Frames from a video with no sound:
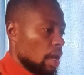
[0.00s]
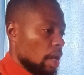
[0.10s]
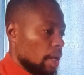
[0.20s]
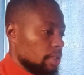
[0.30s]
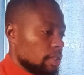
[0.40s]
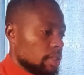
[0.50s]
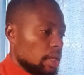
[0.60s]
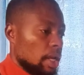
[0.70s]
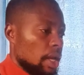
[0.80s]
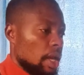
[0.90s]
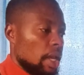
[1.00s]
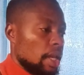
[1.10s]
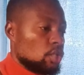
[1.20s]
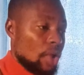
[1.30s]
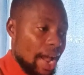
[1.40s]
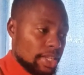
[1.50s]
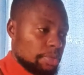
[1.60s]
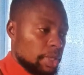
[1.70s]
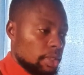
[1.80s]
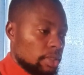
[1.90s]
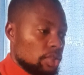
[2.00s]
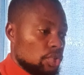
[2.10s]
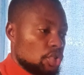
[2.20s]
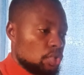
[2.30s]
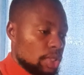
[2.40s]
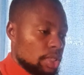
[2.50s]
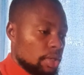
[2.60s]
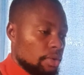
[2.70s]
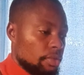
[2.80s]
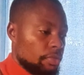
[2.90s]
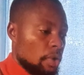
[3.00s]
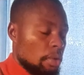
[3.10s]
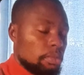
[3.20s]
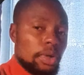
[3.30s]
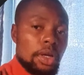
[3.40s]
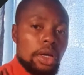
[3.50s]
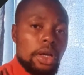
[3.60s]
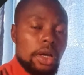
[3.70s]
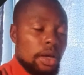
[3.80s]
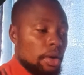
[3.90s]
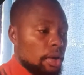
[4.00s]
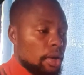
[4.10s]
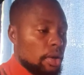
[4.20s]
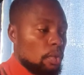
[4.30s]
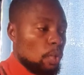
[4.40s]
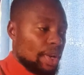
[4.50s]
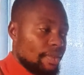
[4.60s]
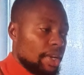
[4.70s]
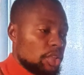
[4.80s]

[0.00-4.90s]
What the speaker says: and it will ask me to switch from whatever